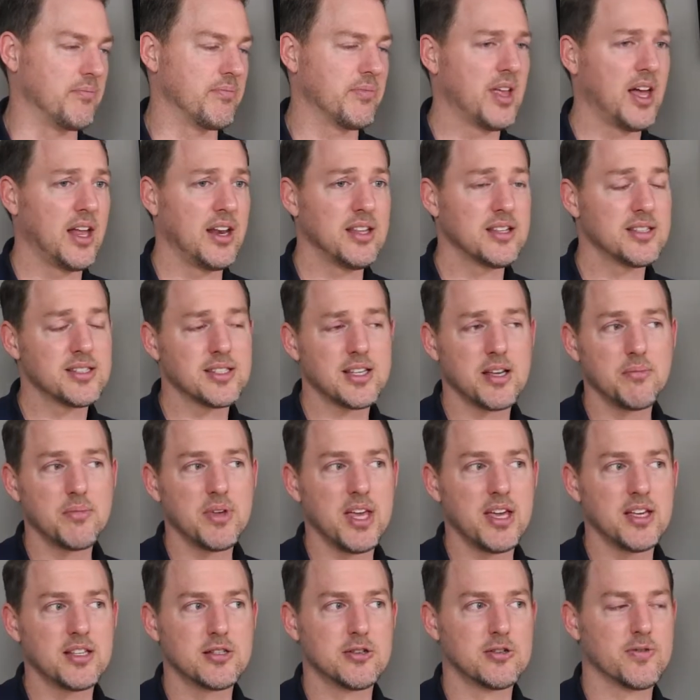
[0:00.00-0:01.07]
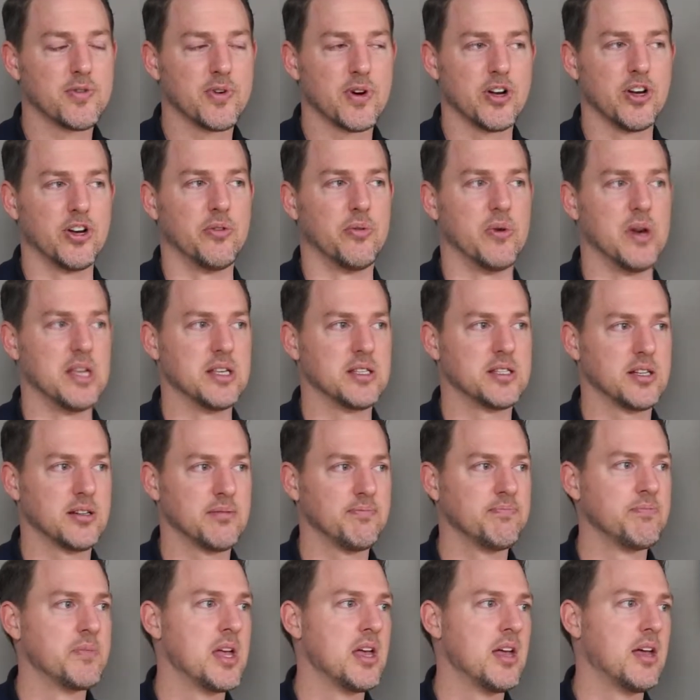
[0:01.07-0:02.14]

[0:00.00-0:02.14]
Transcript: And in some cases for good reason,